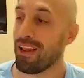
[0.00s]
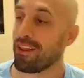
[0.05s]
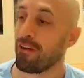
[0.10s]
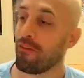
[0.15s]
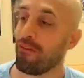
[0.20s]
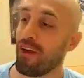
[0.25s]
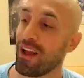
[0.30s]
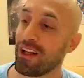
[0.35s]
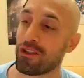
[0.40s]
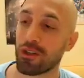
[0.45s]
The
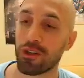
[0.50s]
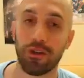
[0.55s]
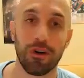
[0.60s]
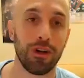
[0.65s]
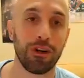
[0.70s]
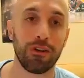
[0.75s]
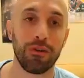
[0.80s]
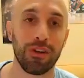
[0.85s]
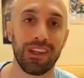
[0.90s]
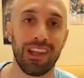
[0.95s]
ventricle
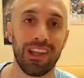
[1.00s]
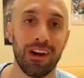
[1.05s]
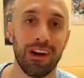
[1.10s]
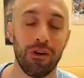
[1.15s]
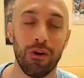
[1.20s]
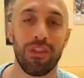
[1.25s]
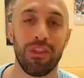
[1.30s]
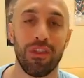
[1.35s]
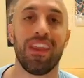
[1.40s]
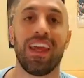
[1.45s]
are doing their
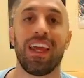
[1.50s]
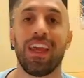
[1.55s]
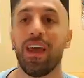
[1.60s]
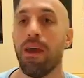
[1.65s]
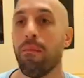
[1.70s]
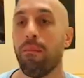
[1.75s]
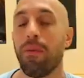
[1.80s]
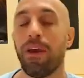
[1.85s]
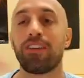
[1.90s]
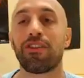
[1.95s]
own thing
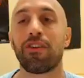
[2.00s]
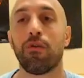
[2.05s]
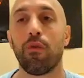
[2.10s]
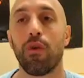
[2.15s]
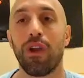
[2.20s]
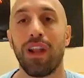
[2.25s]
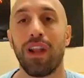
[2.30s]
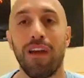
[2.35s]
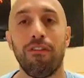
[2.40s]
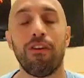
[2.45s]
based on
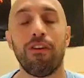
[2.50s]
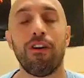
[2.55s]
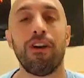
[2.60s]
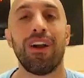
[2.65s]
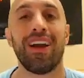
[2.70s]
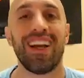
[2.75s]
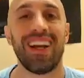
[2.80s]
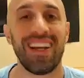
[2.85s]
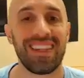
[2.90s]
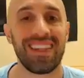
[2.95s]

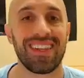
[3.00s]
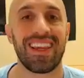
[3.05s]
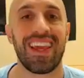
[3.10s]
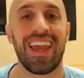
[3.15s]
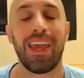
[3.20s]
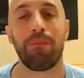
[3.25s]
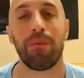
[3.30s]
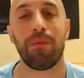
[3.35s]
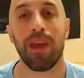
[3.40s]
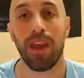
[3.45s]
whatever
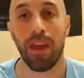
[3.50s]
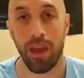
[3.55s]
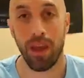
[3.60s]
escape